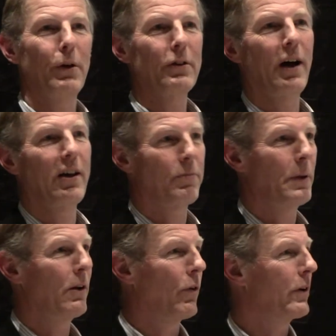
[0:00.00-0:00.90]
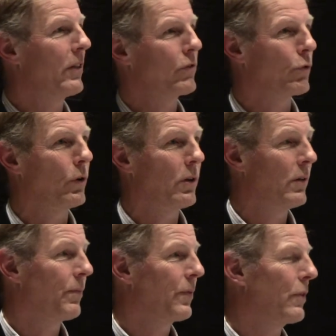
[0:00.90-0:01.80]
build the hospital or the
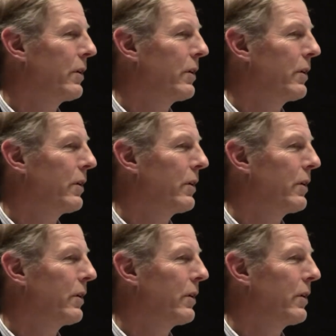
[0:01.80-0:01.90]
school,